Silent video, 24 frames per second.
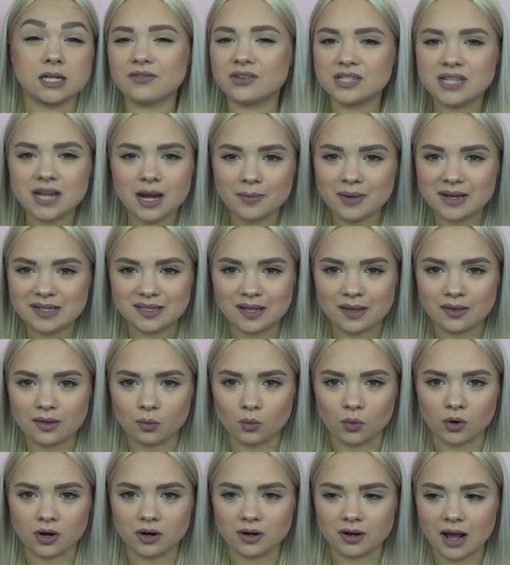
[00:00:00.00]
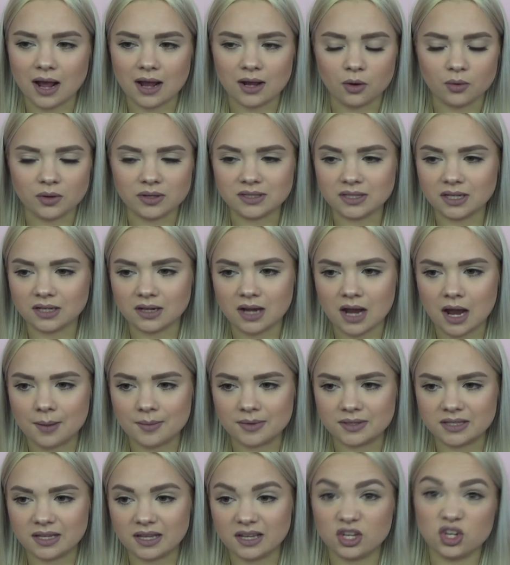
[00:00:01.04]
Every time I say that word, I always get
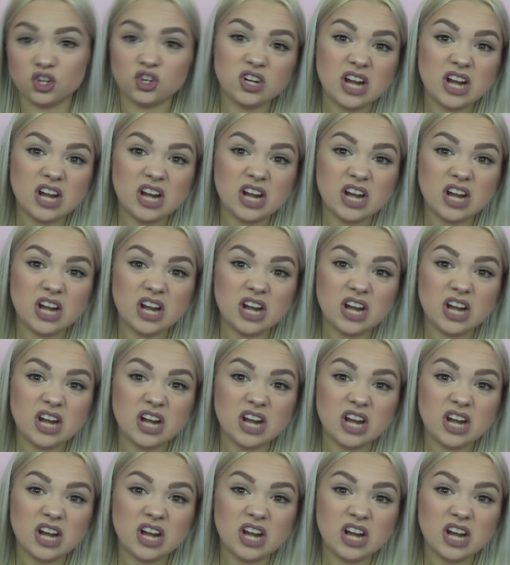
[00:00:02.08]
comments like,